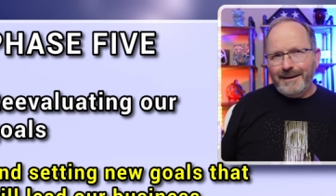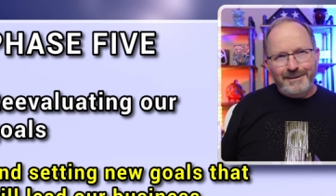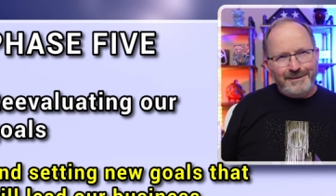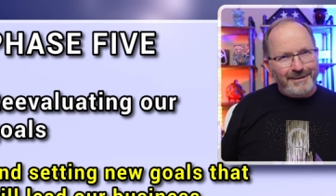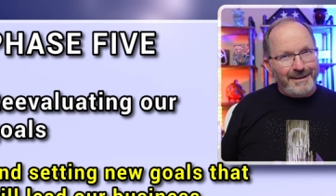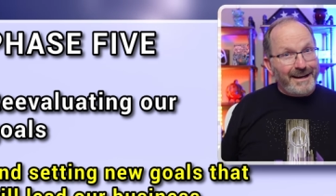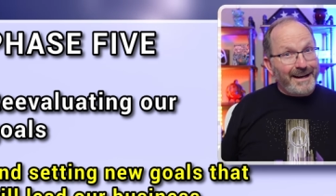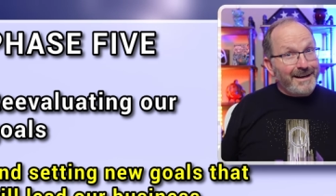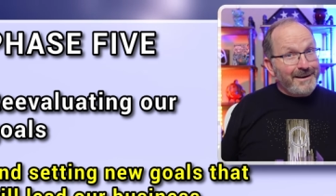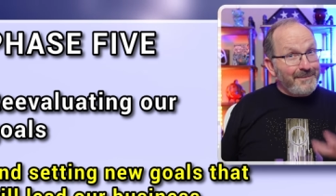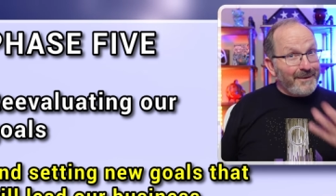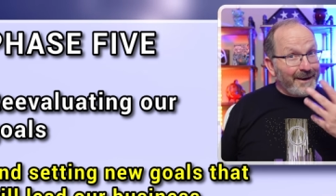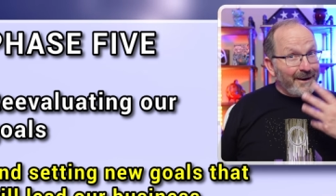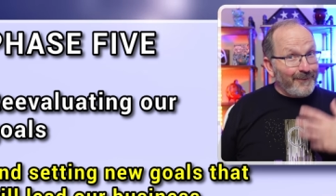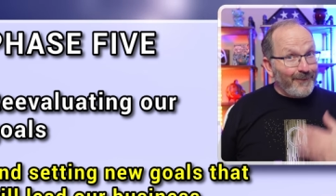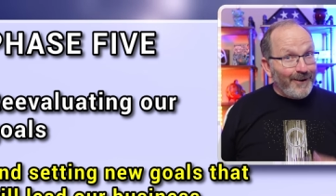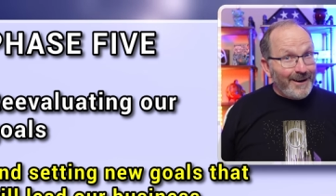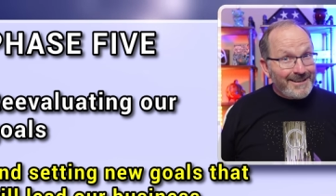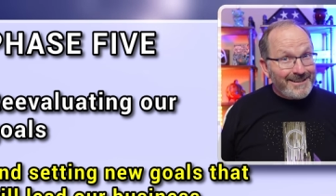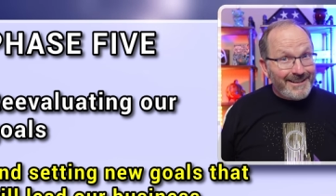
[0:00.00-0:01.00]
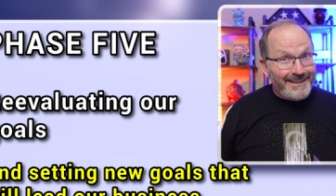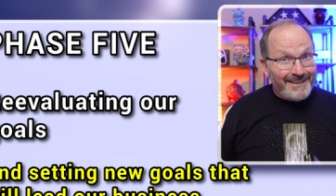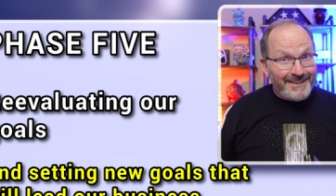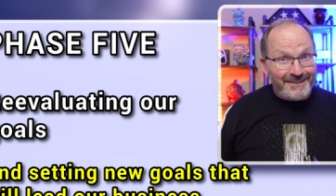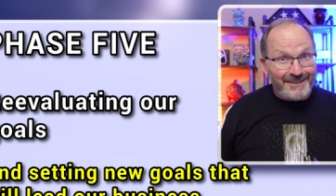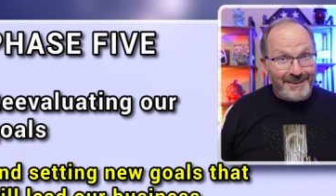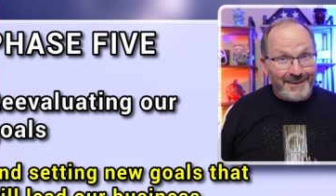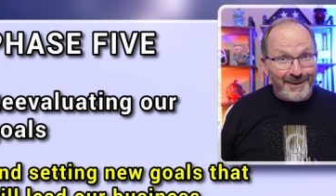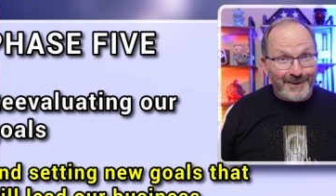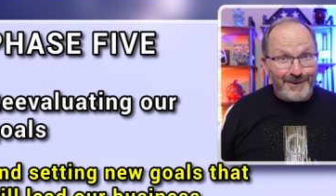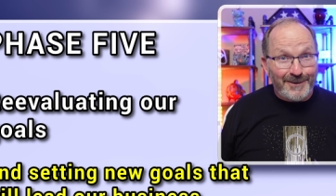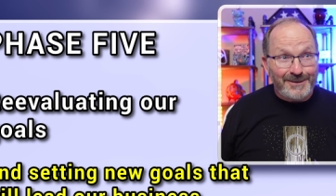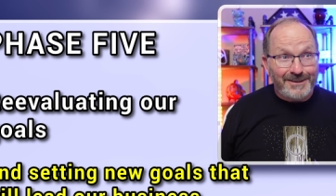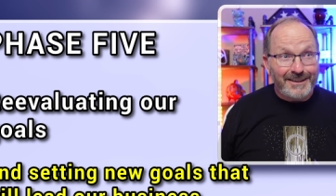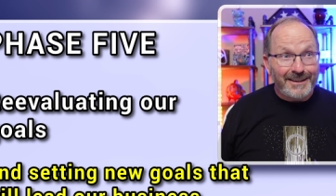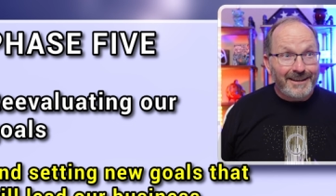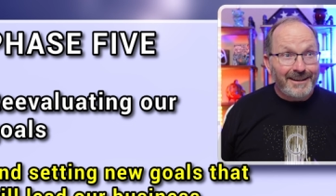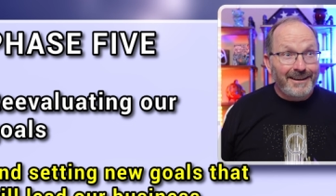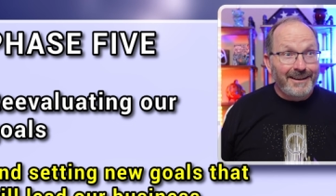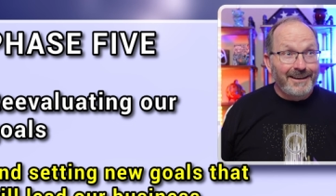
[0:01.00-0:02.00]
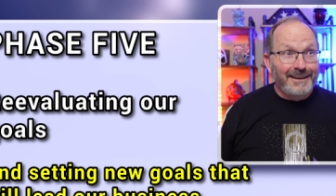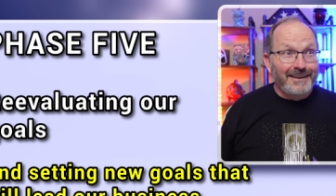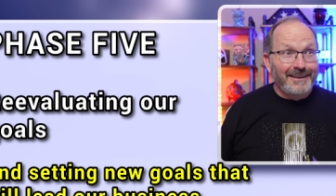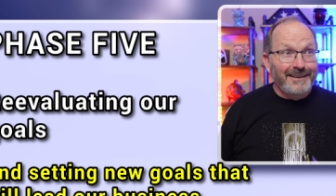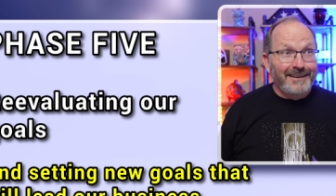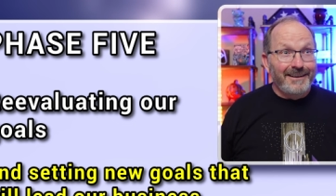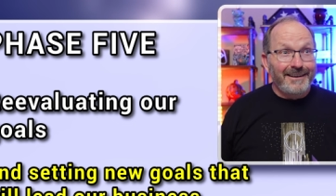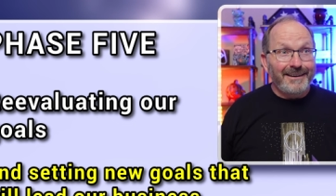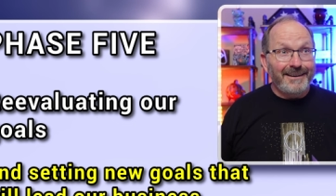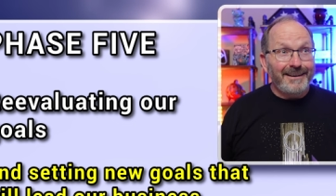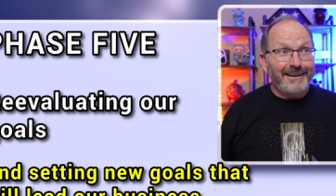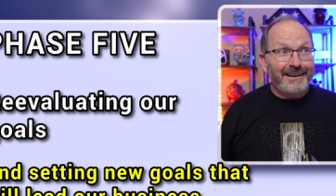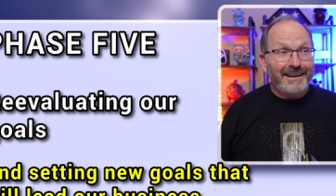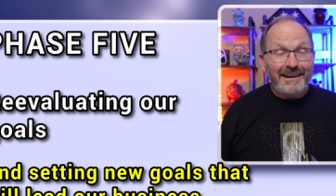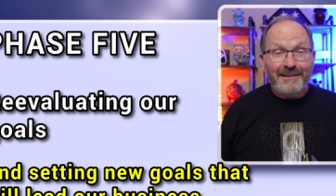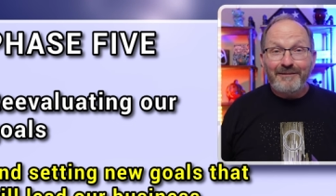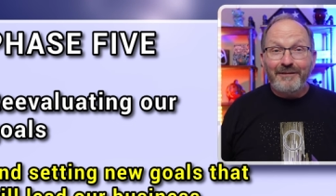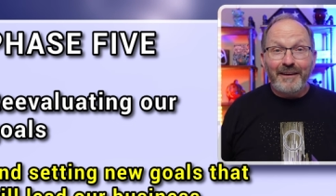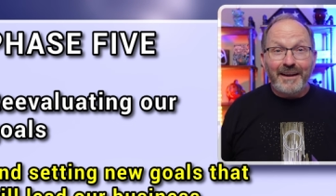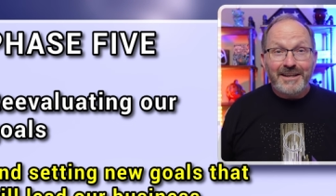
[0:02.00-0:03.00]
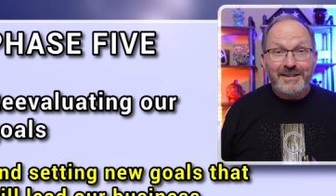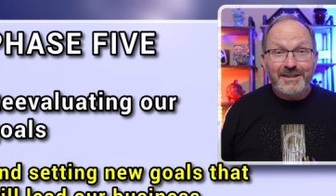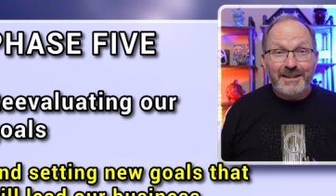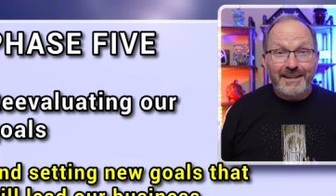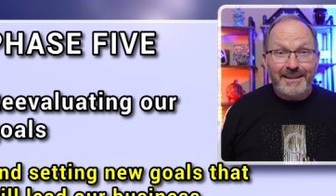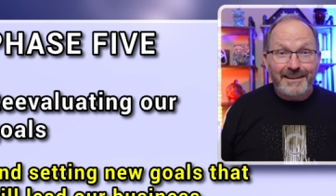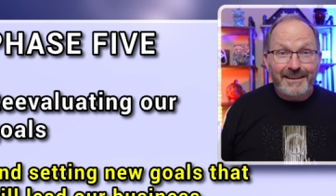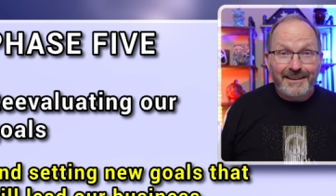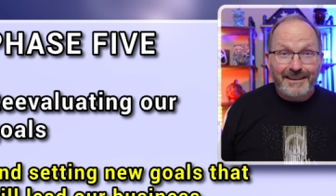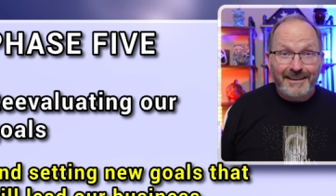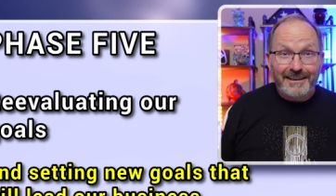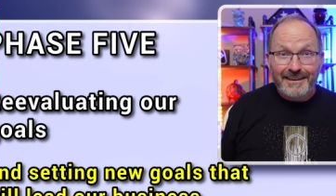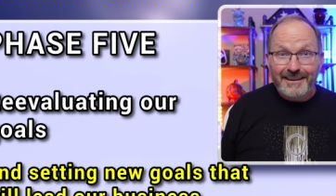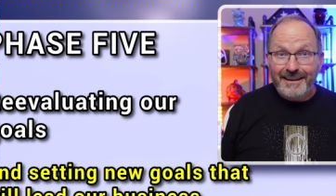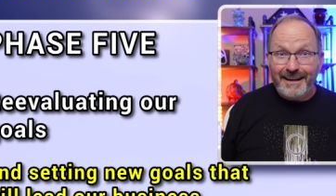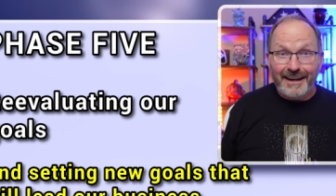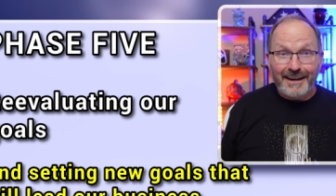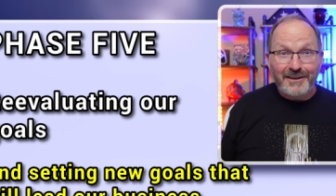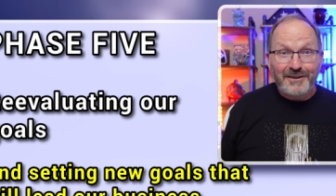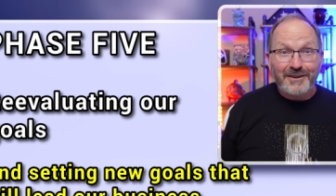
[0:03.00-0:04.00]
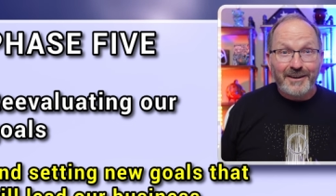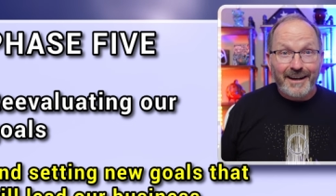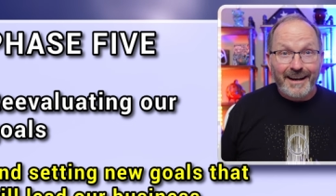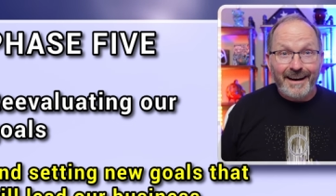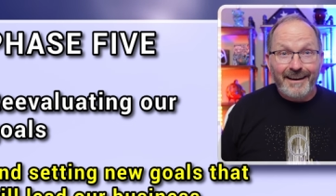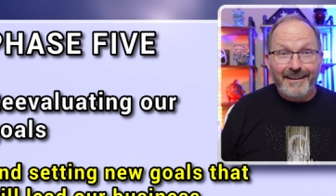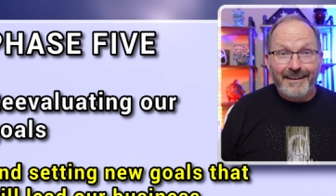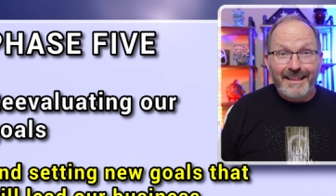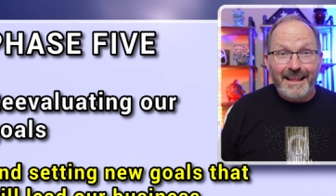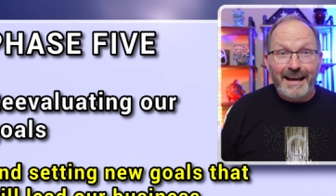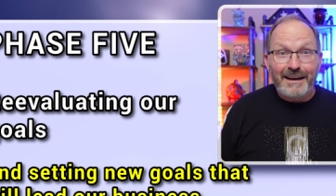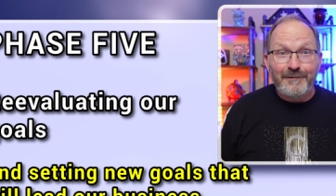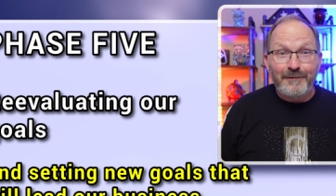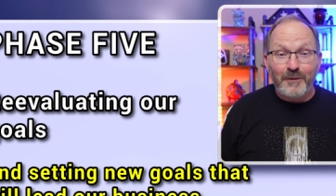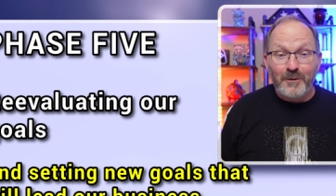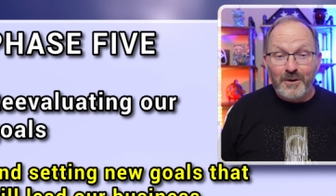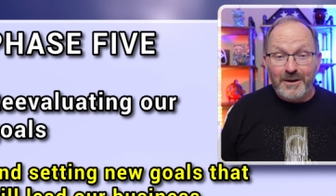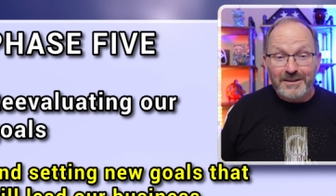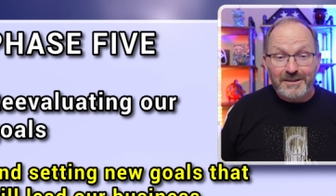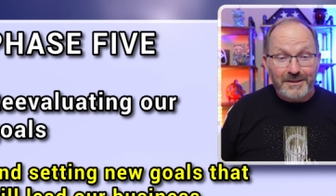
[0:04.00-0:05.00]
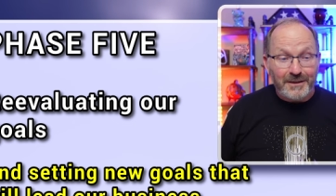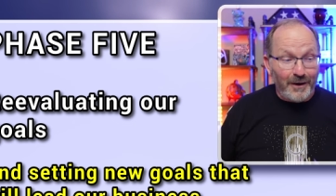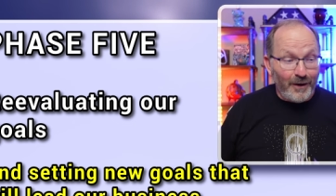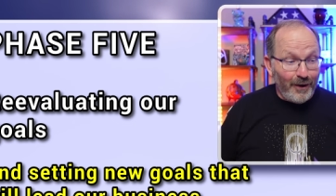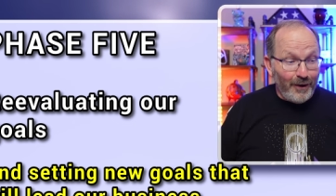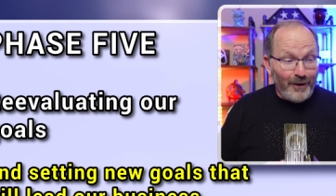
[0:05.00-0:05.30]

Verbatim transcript: as anybody watching this knows, uh, inflation kind of took care of that for us.